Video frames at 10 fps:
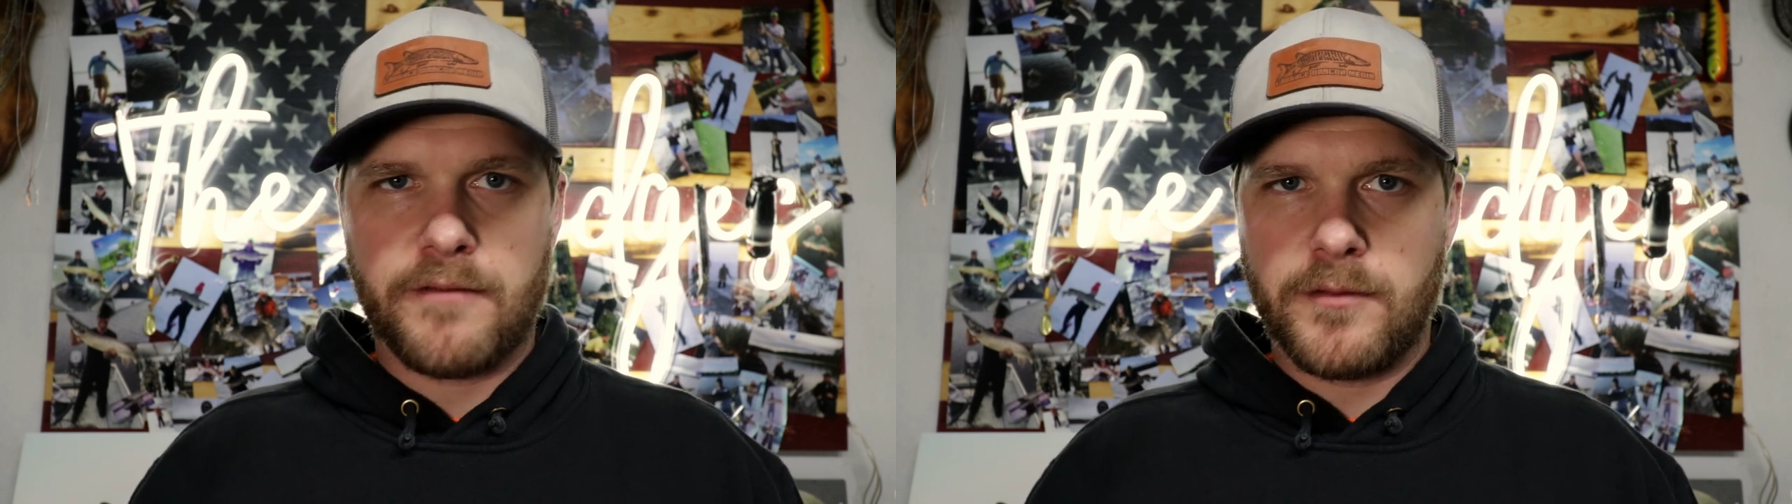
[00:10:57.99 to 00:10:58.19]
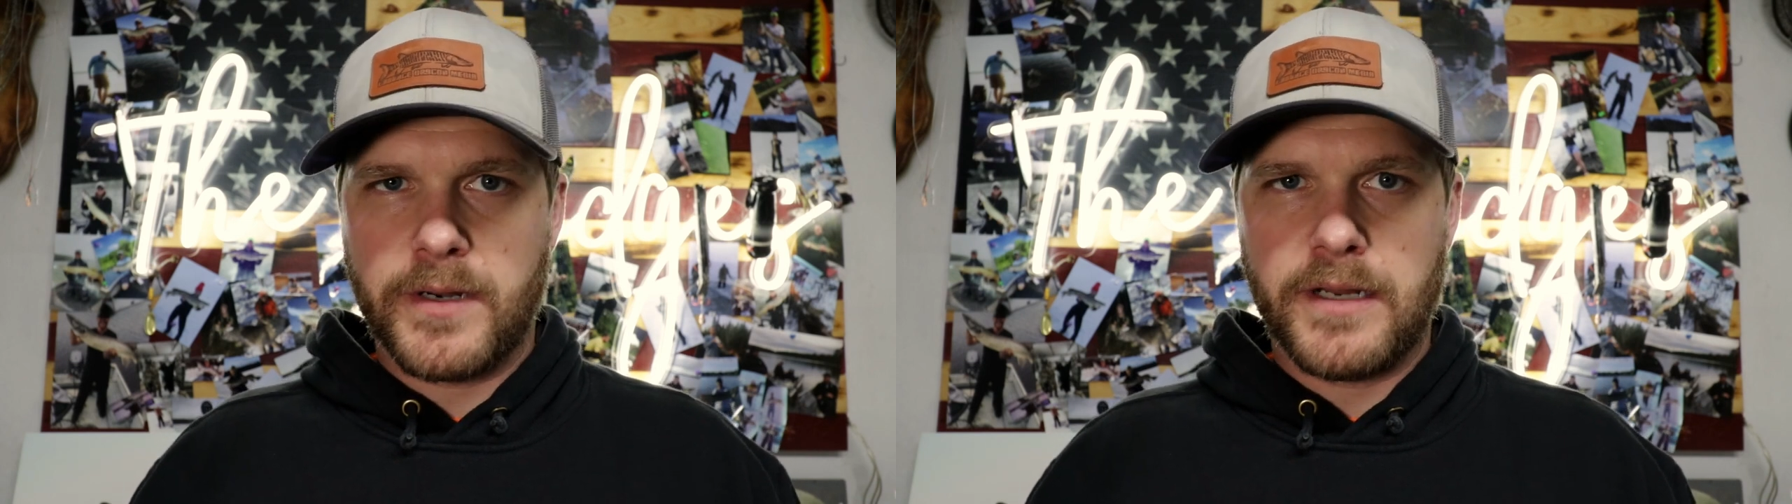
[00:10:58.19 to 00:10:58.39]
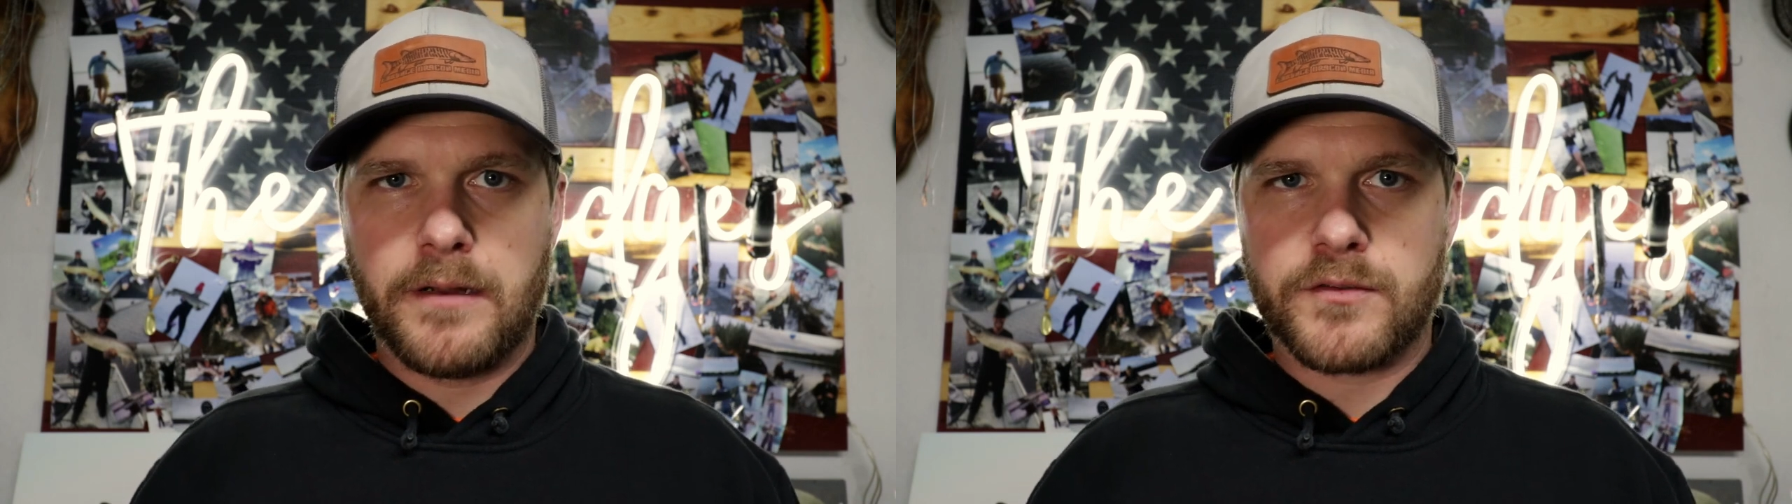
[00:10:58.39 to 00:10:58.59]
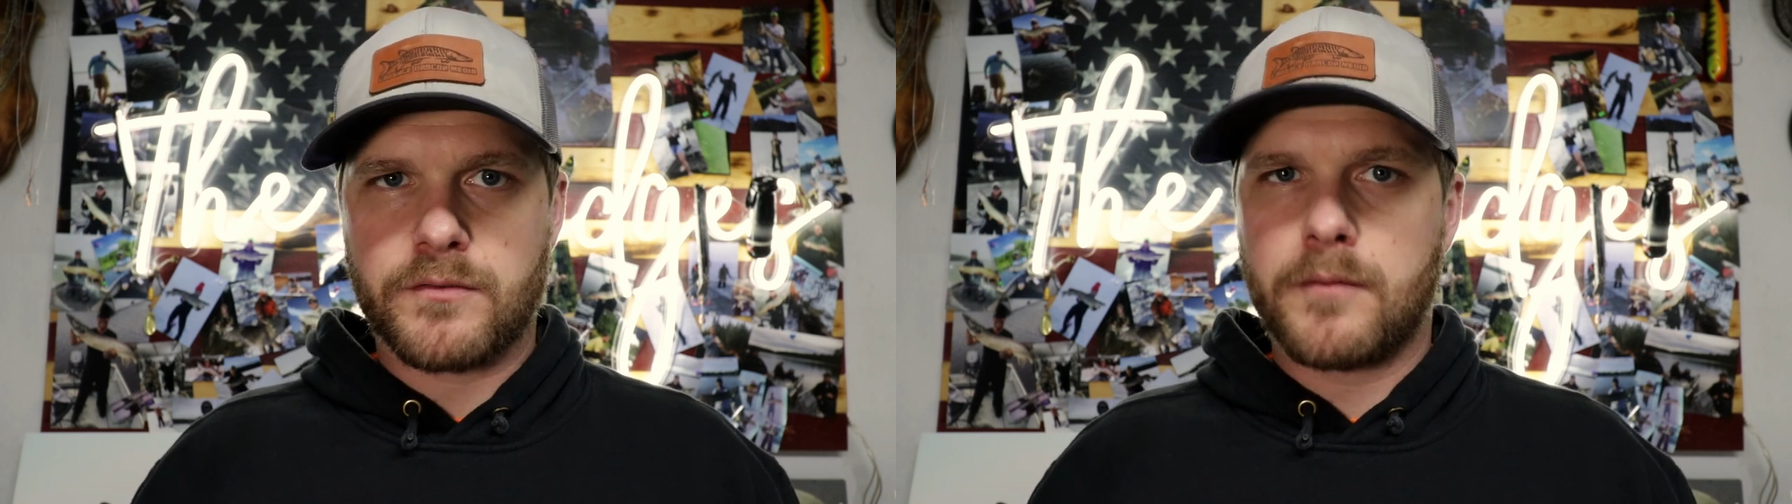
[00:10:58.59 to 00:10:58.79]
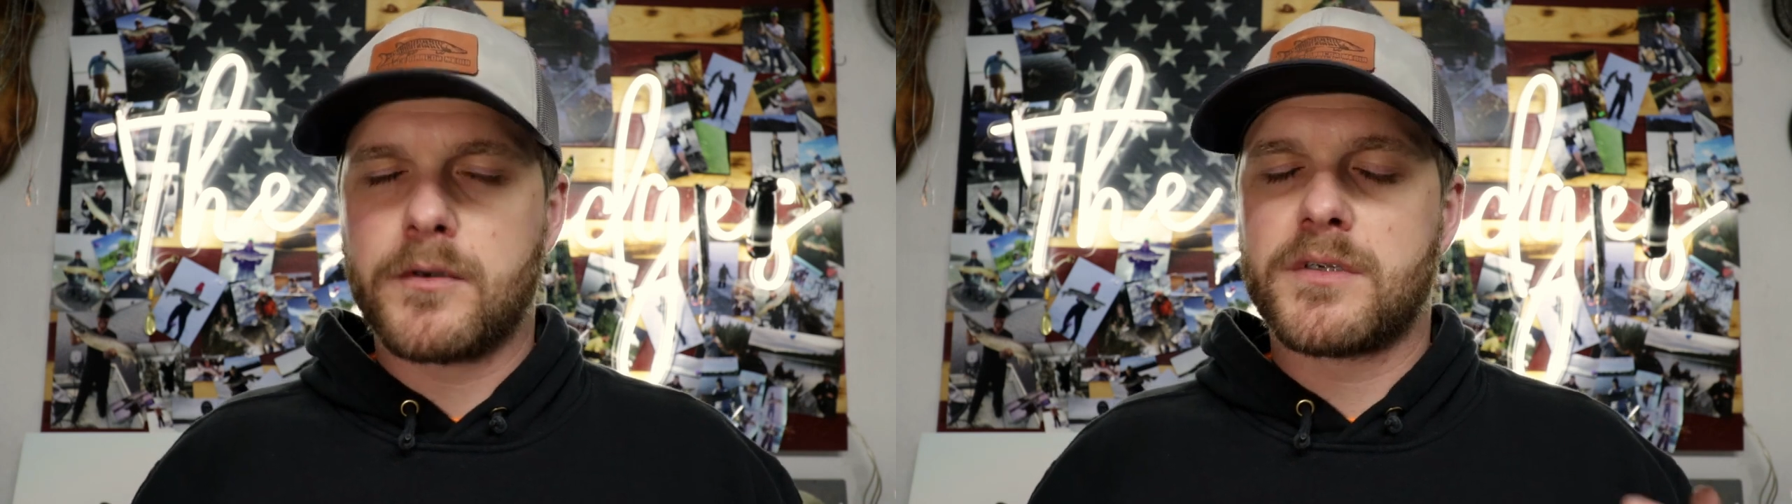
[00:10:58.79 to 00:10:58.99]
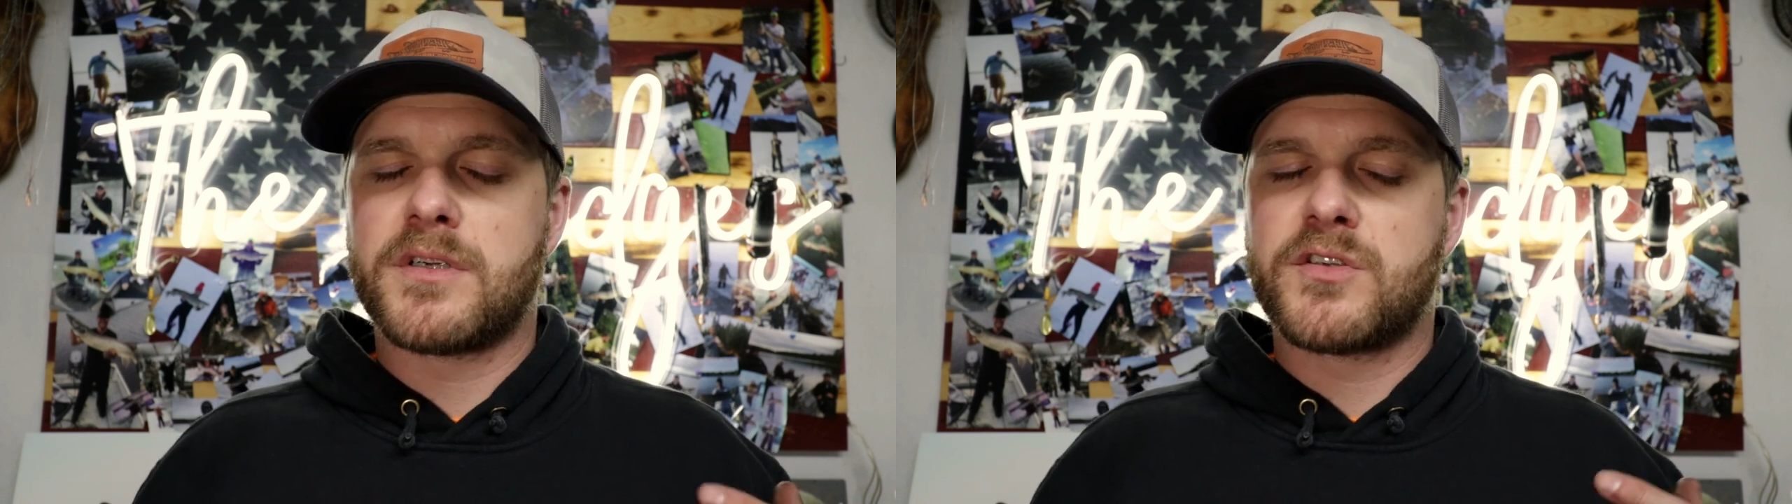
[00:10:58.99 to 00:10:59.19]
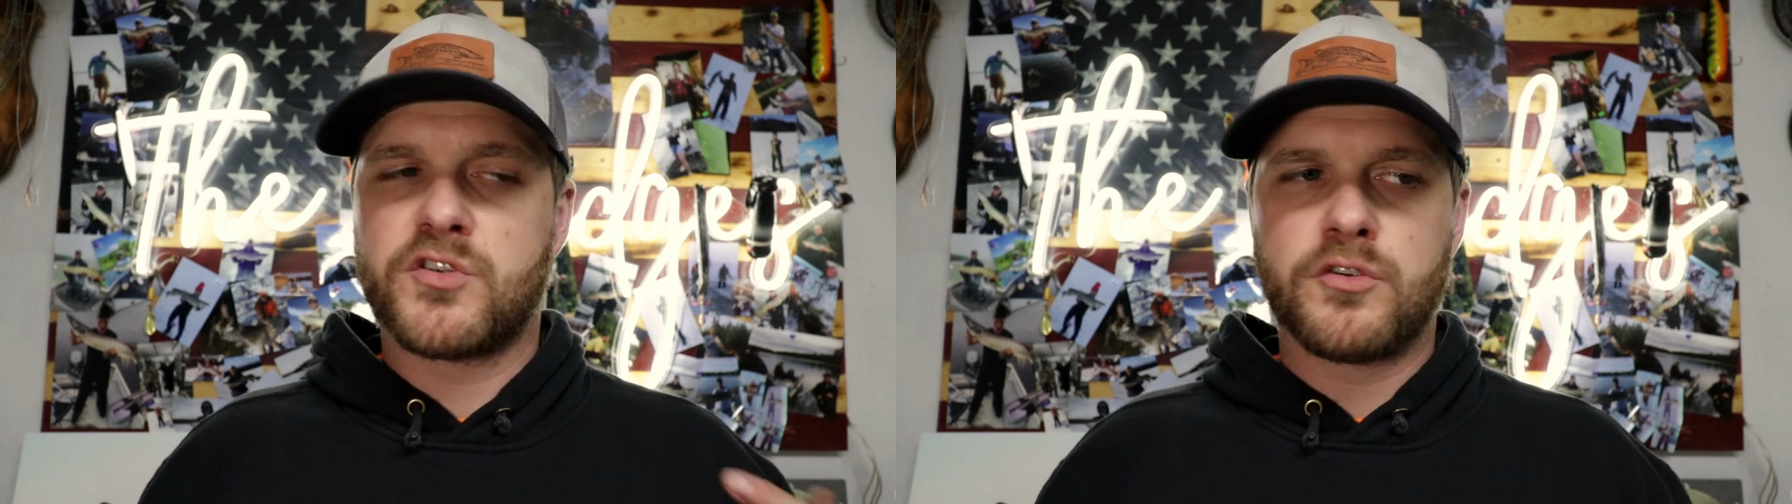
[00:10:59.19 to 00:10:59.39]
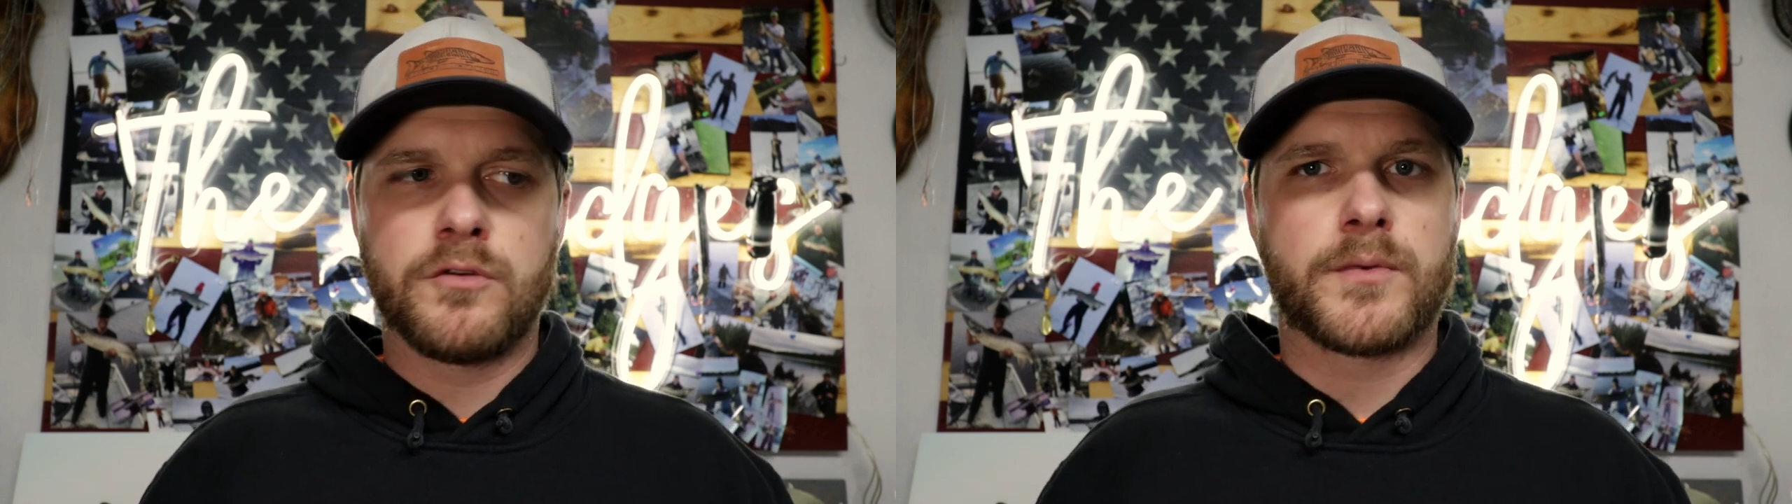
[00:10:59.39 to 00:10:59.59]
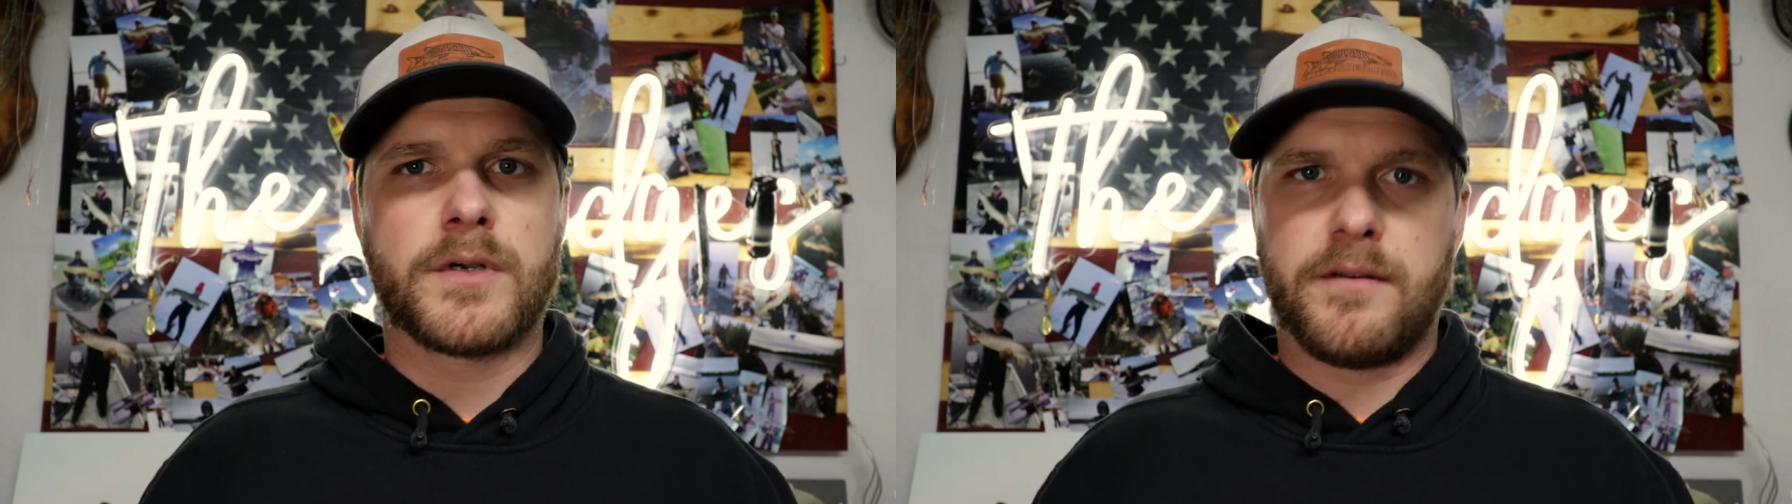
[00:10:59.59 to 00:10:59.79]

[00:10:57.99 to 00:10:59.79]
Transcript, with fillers: Everybody knows rubber is a super